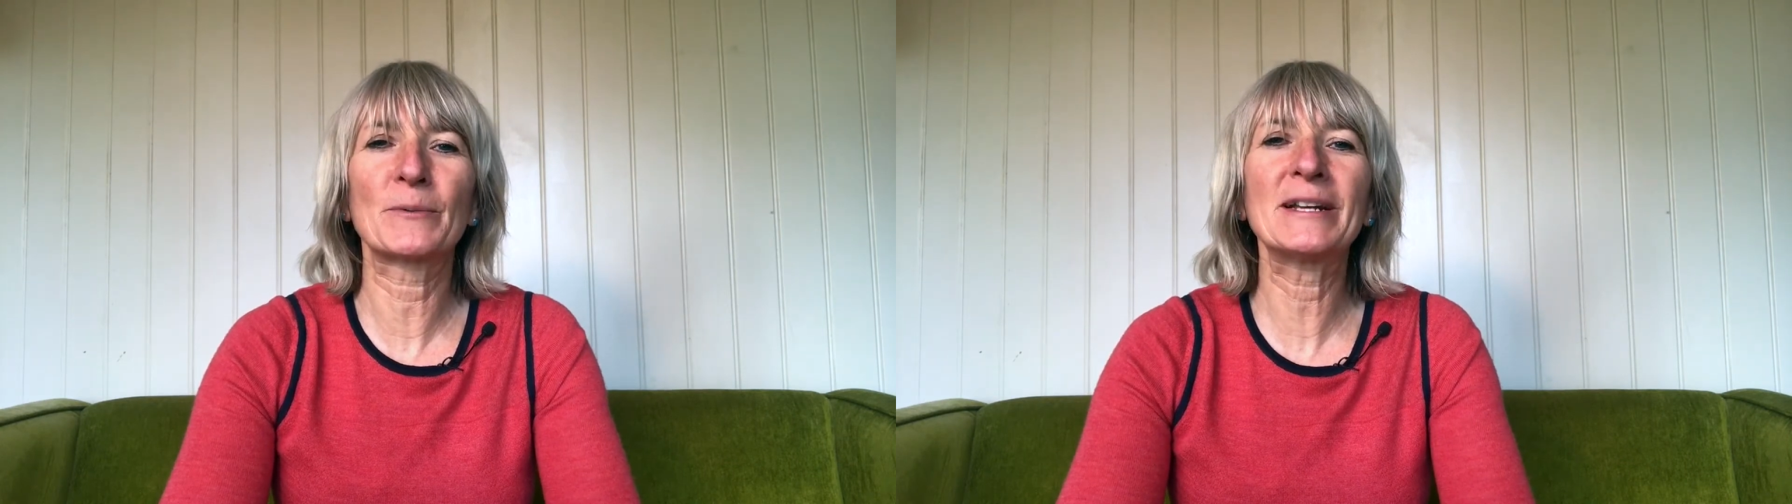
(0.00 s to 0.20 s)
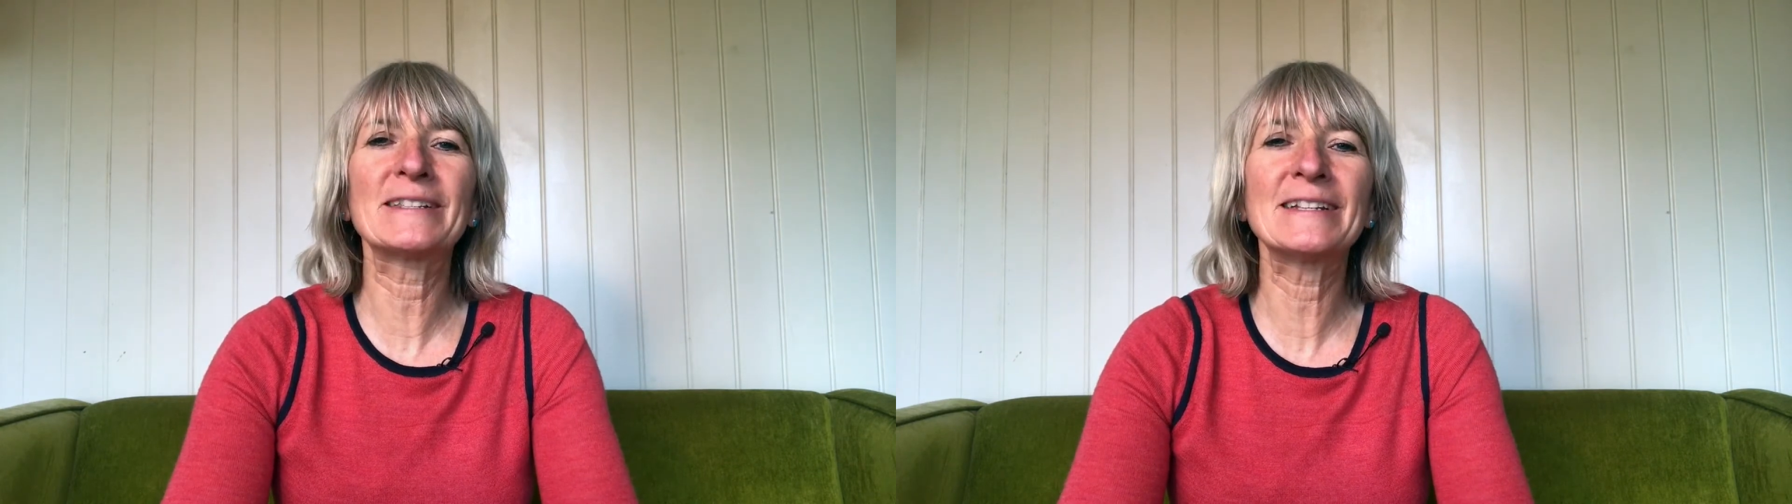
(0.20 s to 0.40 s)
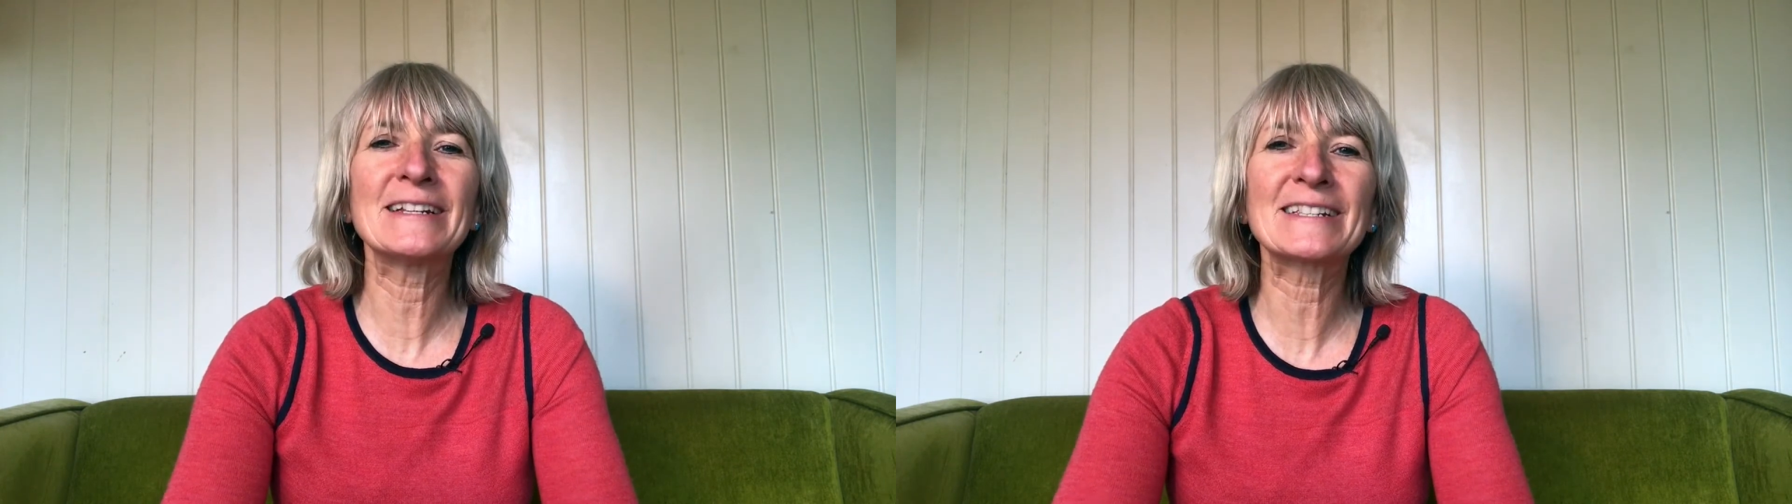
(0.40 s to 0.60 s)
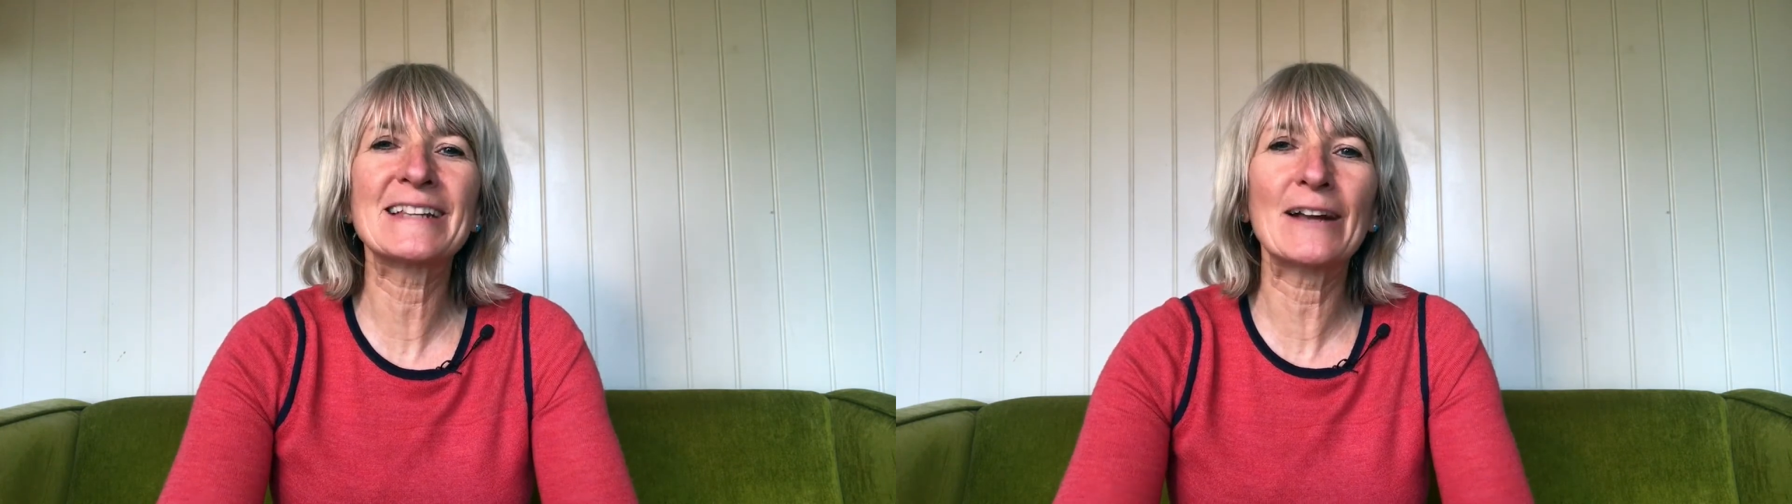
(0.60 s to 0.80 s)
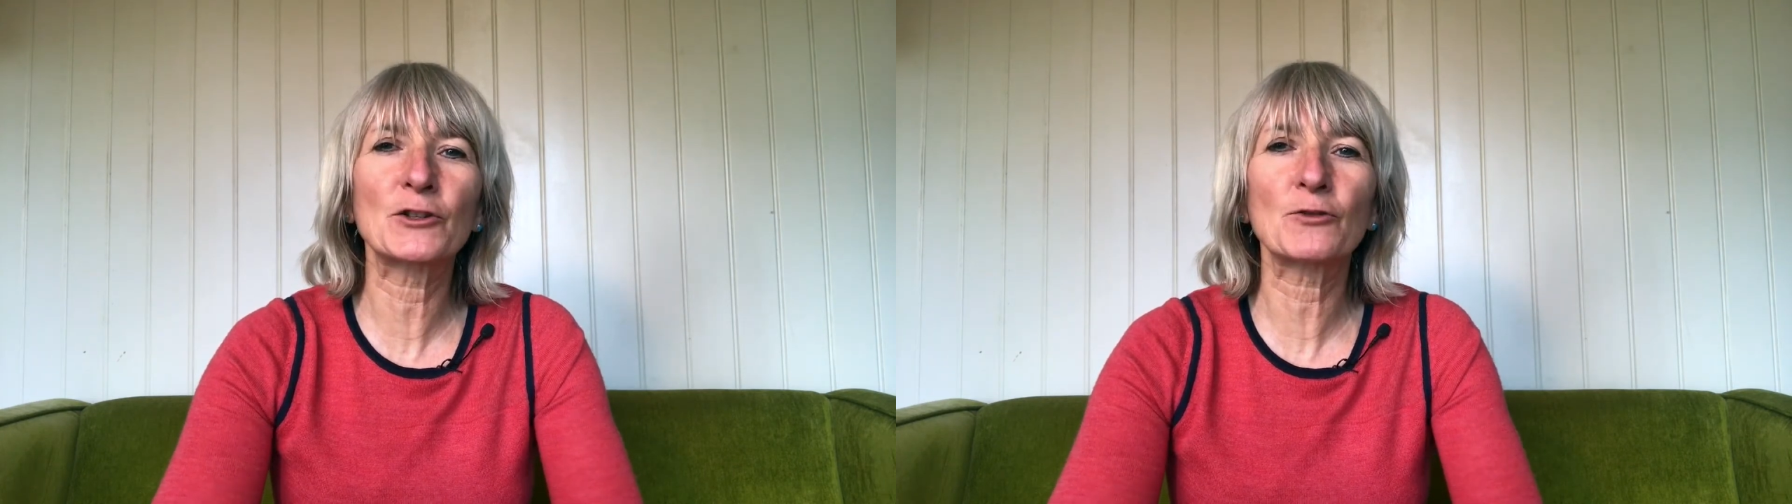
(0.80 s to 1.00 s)
when it's in its
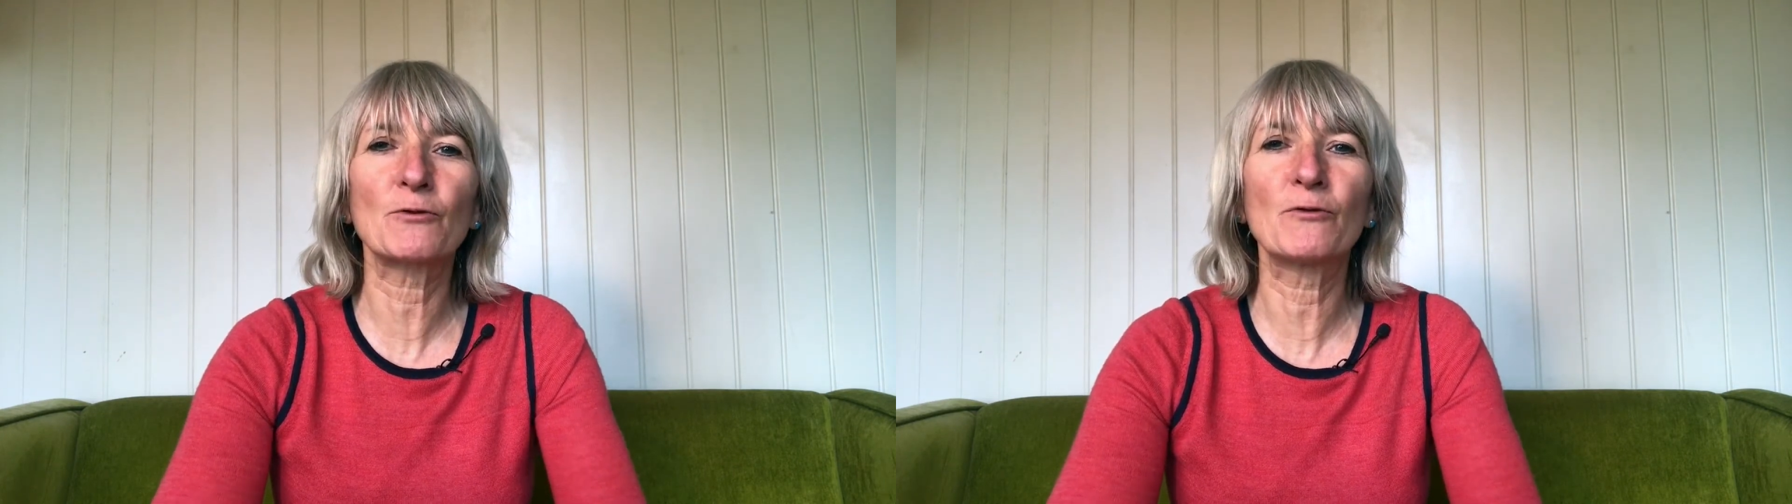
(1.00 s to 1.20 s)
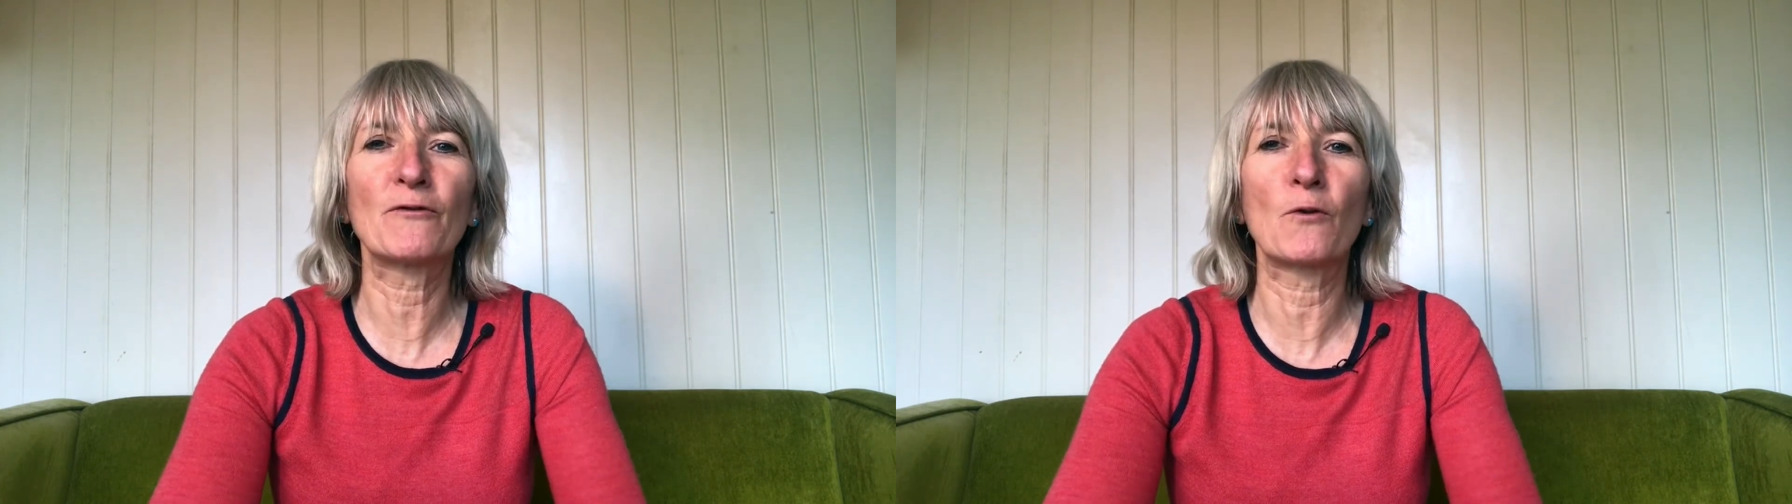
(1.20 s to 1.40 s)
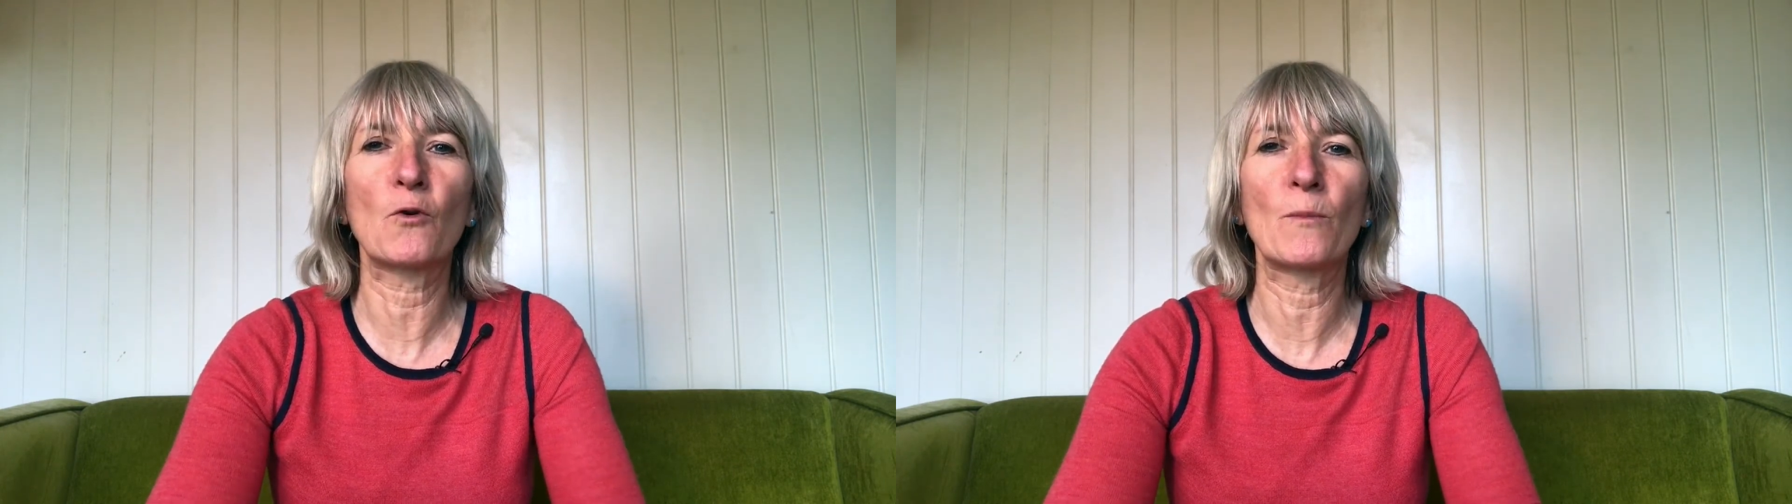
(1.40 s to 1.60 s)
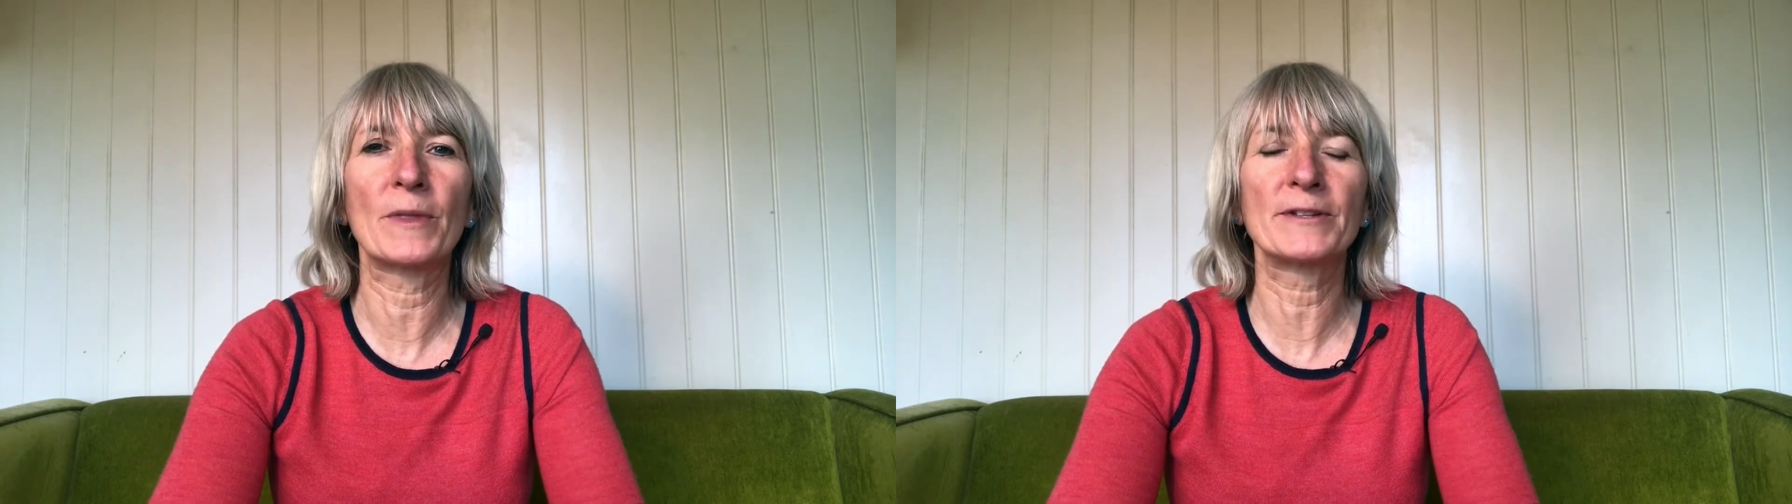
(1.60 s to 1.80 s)
natural form,